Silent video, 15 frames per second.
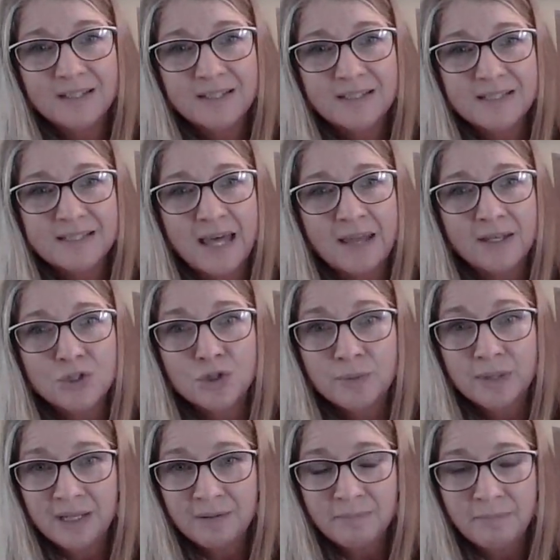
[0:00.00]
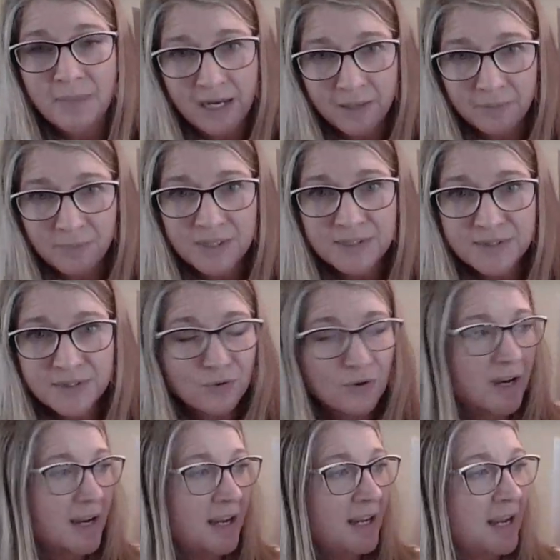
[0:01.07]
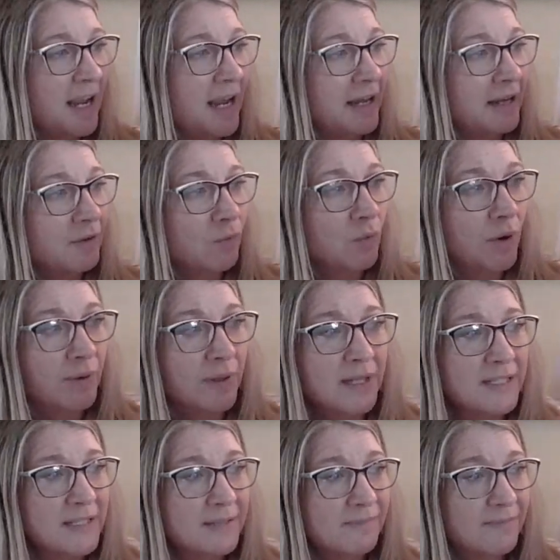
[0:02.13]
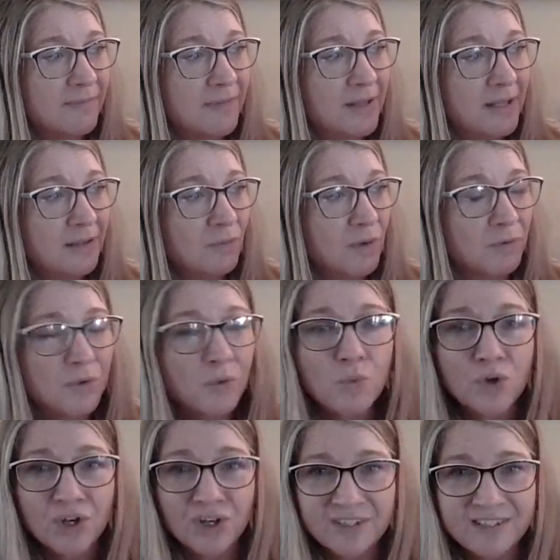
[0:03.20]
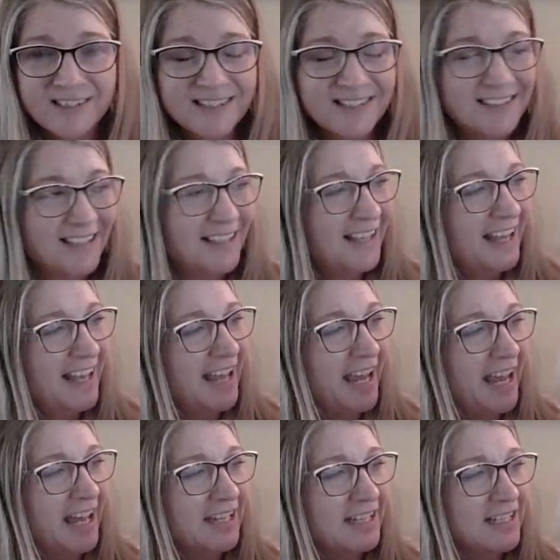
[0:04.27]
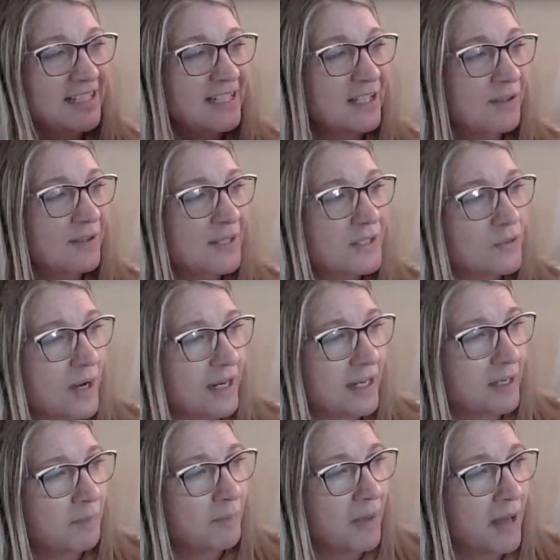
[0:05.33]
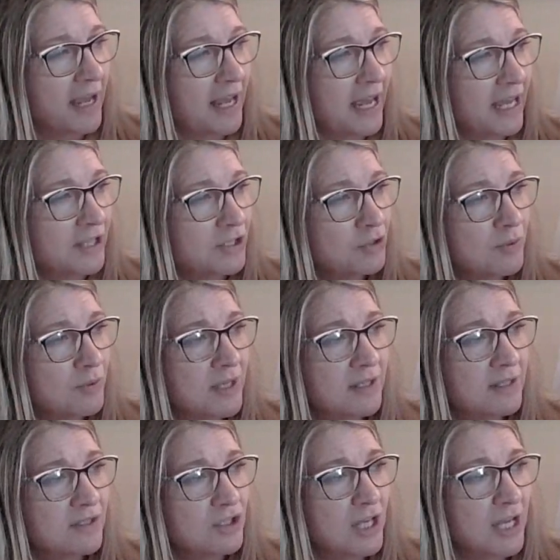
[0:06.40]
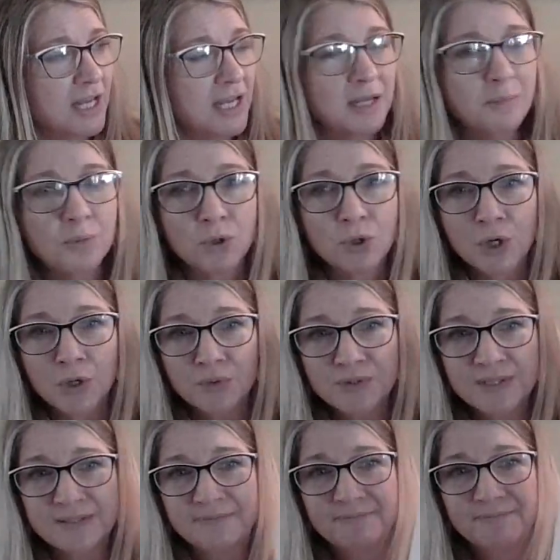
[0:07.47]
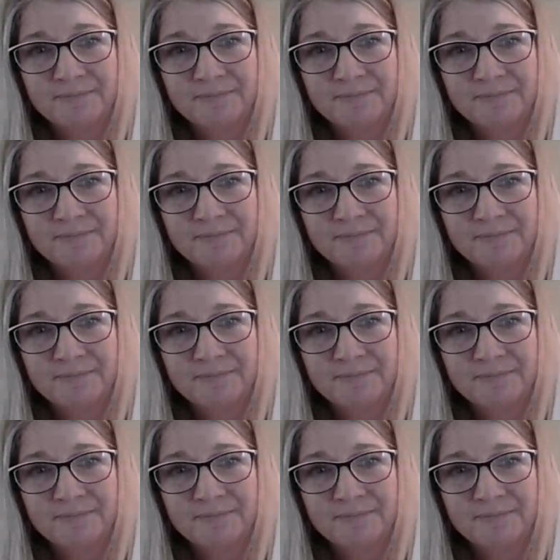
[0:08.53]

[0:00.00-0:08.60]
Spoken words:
Sally Derby made up this story and wrote the words, and it's illustrated by Adjoa J. Burrows.